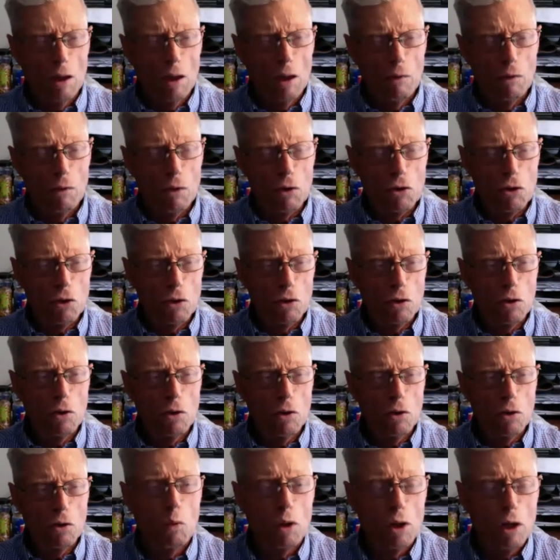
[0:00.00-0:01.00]
everything, you
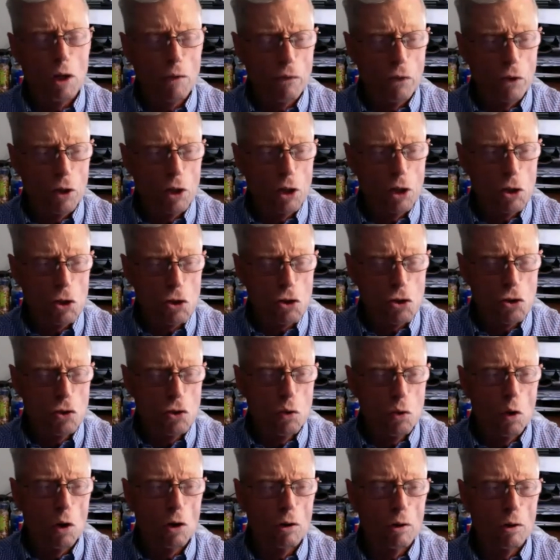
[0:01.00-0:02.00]
know, whatever it is
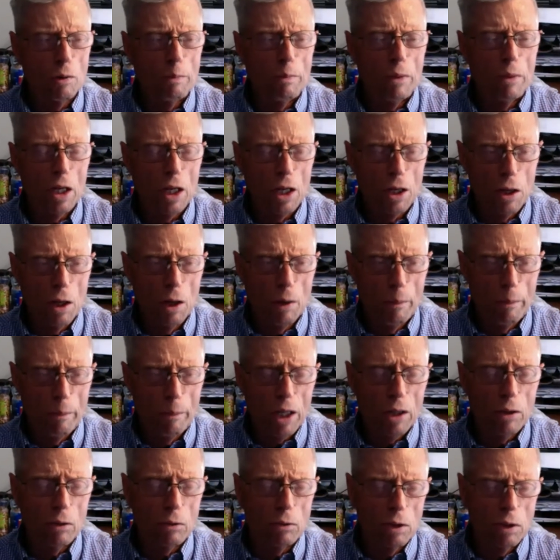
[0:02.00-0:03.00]
you are
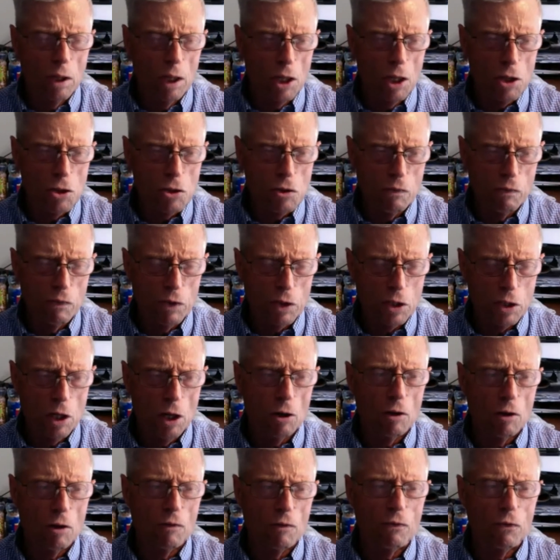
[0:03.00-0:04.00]
about as a
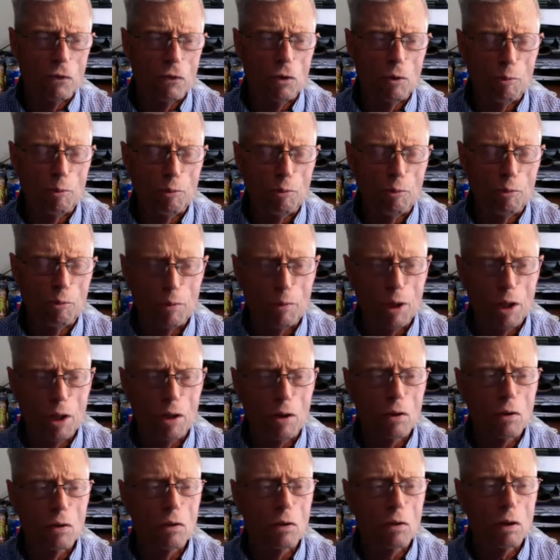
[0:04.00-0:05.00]
photographer, a
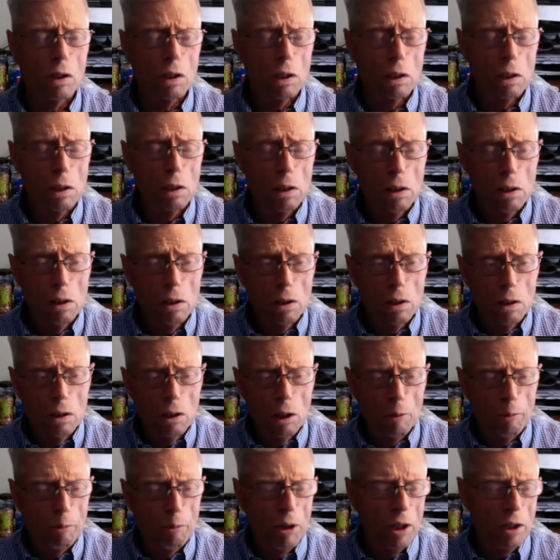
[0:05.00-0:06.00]
printmaker,
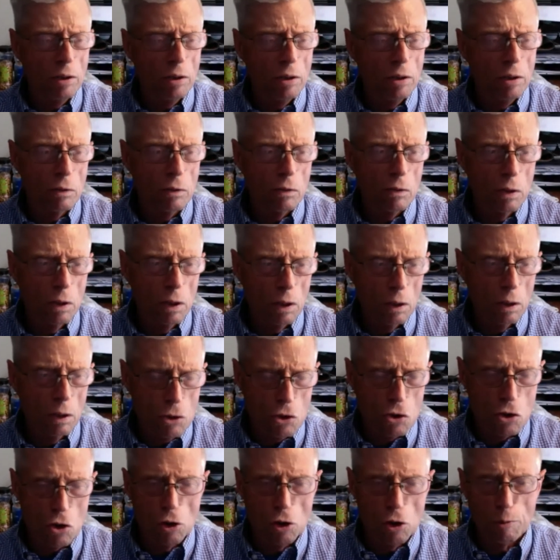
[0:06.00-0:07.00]
a painter, a
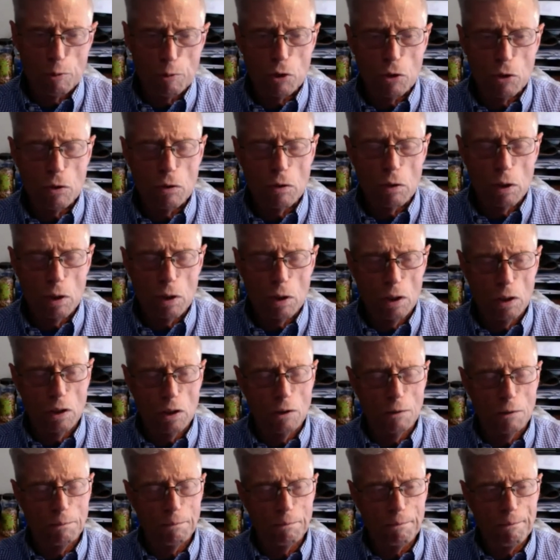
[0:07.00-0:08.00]
sculptor.
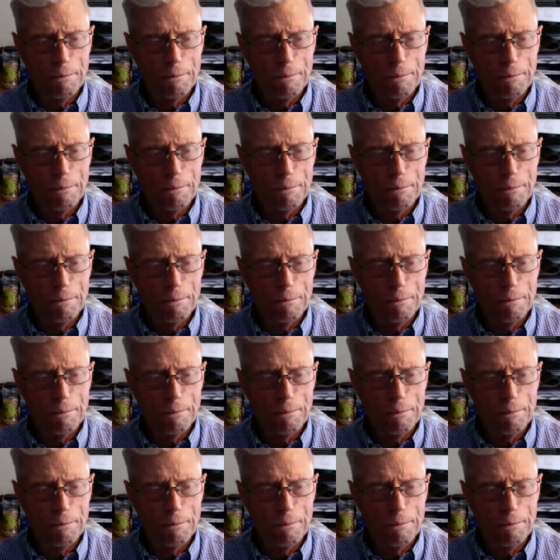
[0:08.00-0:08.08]
I